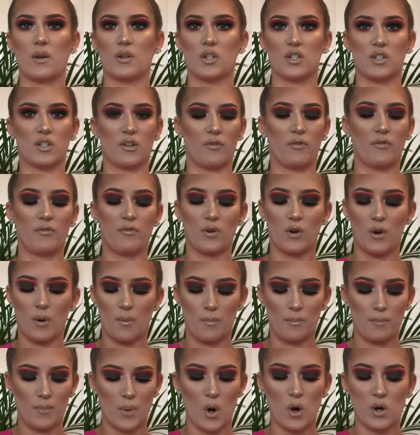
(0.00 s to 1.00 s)
just a
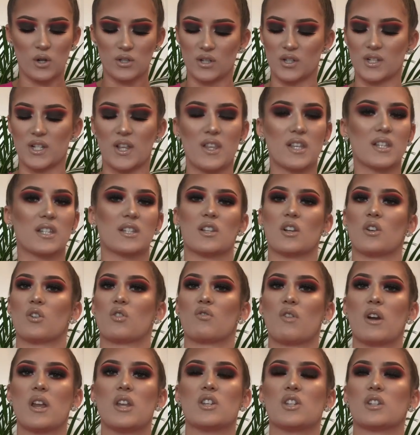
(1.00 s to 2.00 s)
full-on box. I was like, this is a
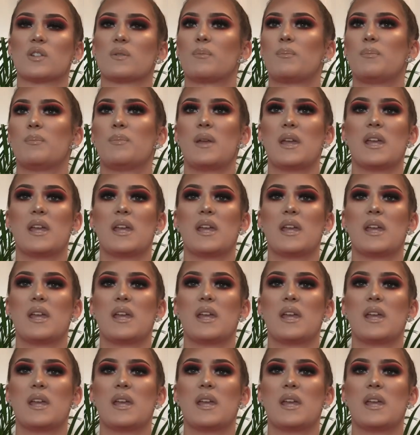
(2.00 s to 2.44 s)
great, just